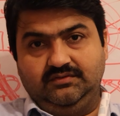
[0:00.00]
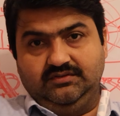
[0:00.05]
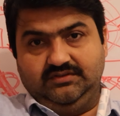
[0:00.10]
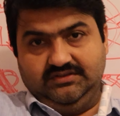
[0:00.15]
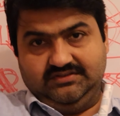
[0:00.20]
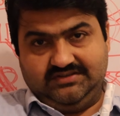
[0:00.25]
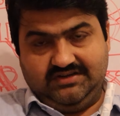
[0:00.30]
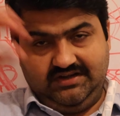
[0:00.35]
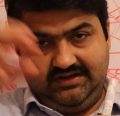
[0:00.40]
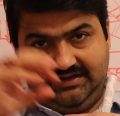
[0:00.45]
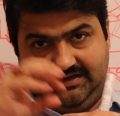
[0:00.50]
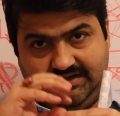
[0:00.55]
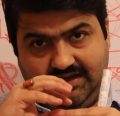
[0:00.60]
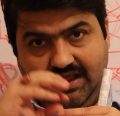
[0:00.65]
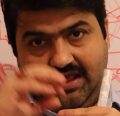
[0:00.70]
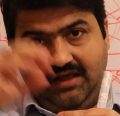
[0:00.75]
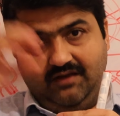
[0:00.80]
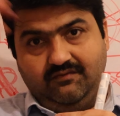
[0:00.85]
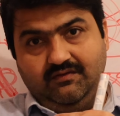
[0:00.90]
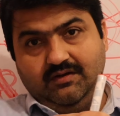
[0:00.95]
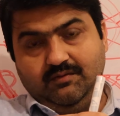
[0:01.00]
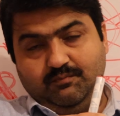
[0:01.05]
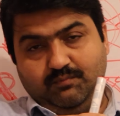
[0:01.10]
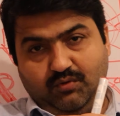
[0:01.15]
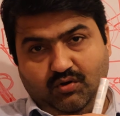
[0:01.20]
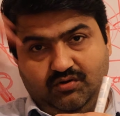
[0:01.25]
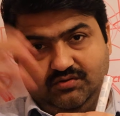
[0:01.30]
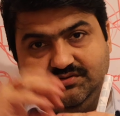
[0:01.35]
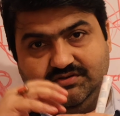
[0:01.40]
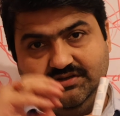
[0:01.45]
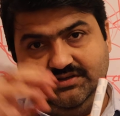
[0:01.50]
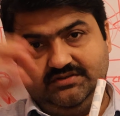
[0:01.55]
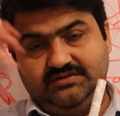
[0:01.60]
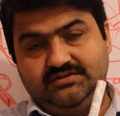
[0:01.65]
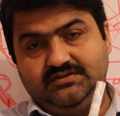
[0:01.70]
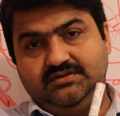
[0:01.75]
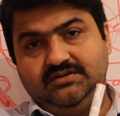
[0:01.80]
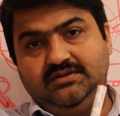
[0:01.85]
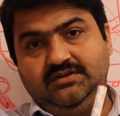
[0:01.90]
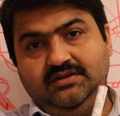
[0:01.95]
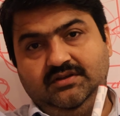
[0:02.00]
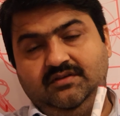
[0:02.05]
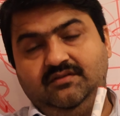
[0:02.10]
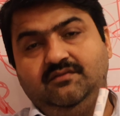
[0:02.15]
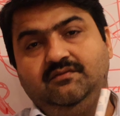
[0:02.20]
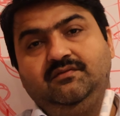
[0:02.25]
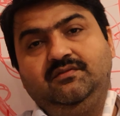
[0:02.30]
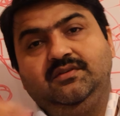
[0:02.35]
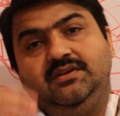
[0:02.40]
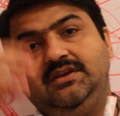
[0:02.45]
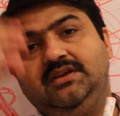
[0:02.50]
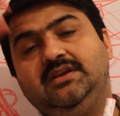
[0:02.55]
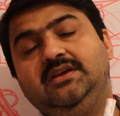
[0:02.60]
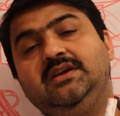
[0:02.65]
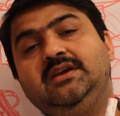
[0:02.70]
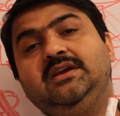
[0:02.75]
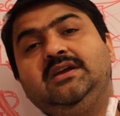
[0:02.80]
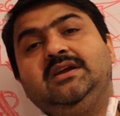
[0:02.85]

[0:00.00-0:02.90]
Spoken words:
this entire one process, we